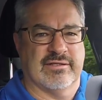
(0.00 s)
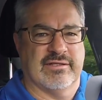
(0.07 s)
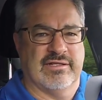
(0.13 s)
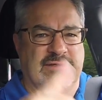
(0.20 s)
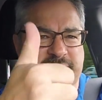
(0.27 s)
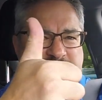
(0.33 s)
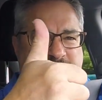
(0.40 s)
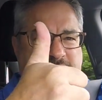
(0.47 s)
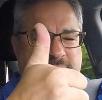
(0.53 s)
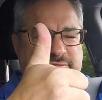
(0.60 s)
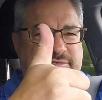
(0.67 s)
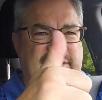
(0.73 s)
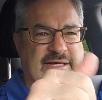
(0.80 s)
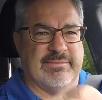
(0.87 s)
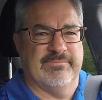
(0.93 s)
Leave me a
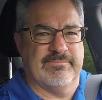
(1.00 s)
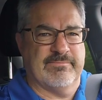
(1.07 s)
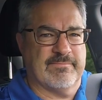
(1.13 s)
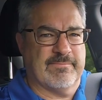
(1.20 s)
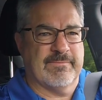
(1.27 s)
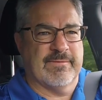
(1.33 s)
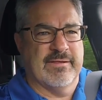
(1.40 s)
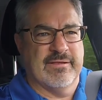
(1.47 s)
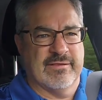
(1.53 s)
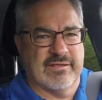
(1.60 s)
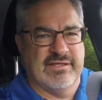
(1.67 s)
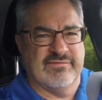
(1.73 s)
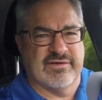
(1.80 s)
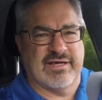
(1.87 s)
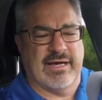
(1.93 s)
thumbs up.
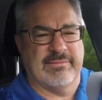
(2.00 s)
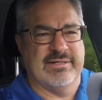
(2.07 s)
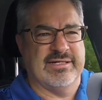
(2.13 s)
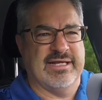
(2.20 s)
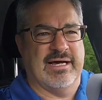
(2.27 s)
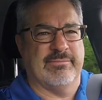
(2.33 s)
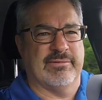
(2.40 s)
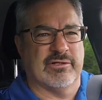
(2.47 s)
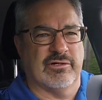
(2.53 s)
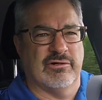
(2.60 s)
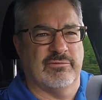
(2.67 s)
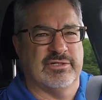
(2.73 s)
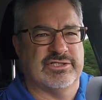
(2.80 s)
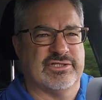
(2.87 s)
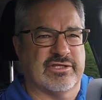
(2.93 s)
Leave a comment down below
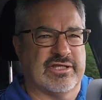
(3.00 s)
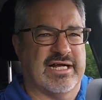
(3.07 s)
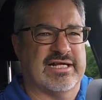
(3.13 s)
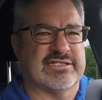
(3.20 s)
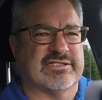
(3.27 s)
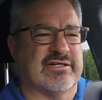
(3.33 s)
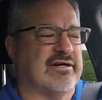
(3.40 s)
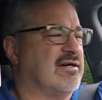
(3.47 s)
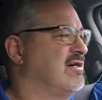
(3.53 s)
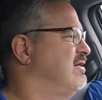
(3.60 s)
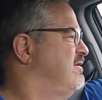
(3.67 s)
what your thoughts are.